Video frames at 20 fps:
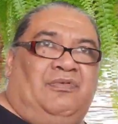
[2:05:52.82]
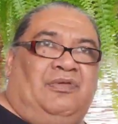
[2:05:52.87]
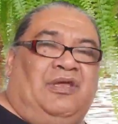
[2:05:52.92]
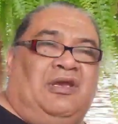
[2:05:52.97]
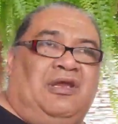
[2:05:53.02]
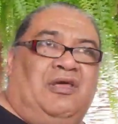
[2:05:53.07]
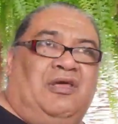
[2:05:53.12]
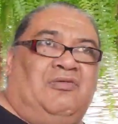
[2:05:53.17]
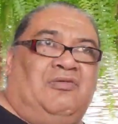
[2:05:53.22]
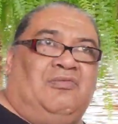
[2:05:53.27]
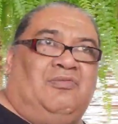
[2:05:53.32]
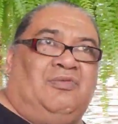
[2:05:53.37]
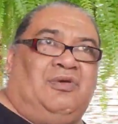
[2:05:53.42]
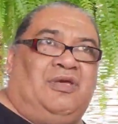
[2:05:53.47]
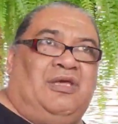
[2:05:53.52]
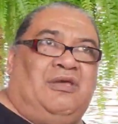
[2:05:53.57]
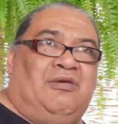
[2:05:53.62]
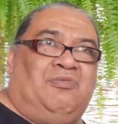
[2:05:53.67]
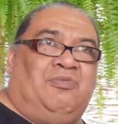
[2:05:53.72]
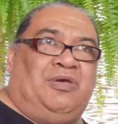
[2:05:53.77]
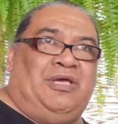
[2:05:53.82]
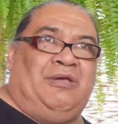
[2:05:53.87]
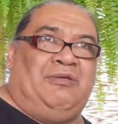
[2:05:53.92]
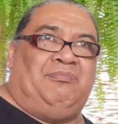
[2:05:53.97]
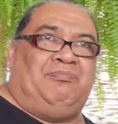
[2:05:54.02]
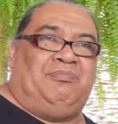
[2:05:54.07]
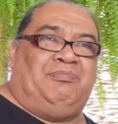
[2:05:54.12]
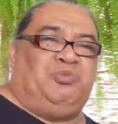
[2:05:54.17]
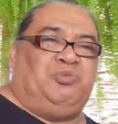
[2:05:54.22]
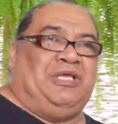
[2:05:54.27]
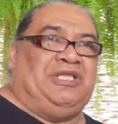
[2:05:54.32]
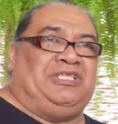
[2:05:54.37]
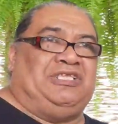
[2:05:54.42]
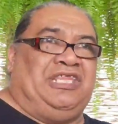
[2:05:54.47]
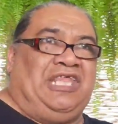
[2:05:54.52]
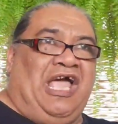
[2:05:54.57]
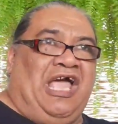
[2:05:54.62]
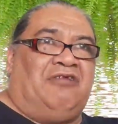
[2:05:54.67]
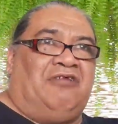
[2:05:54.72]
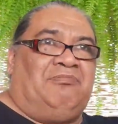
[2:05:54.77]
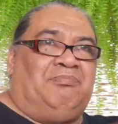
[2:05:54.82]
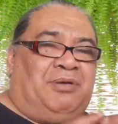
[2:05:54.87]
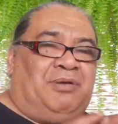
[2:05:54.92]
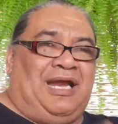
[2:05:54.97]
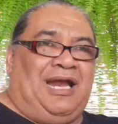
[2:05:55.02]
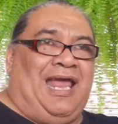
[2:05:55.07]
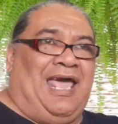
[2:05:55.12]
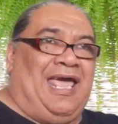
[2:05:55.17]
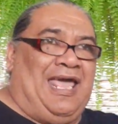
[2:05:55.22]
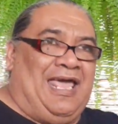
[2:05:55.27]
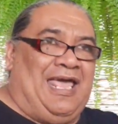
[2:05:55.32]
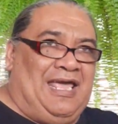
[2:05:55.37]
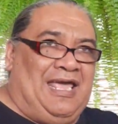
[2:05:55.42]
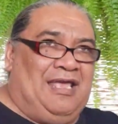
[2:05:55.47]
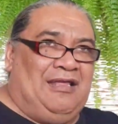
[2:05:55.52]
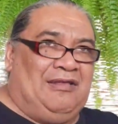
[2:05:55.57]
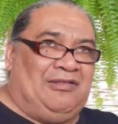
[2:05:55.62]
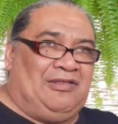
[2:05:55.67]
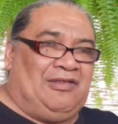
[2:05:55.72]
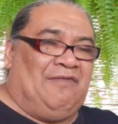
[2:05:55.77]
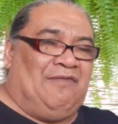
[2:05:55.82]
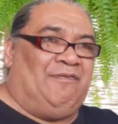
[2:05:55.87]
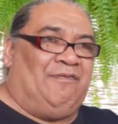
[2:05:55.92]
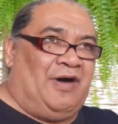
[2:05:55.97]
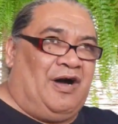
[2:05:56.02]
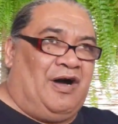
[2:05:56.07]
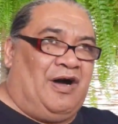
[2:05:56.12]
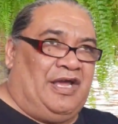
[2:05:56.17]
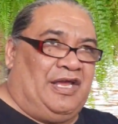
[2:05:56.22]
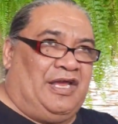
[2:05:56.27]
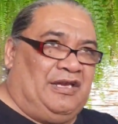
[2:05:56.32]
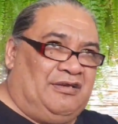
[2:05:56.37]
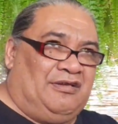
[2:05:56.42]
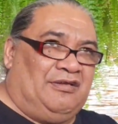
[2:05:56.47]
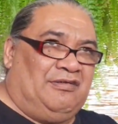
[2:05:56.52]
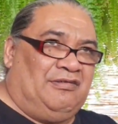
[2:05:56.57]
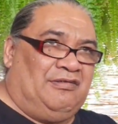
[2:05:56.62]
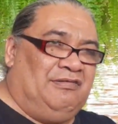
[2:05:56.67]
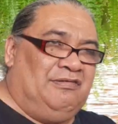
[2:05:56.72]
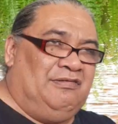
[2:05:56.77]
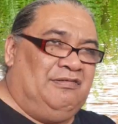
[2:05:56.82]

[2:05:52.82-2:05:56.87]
you know, we downplay the find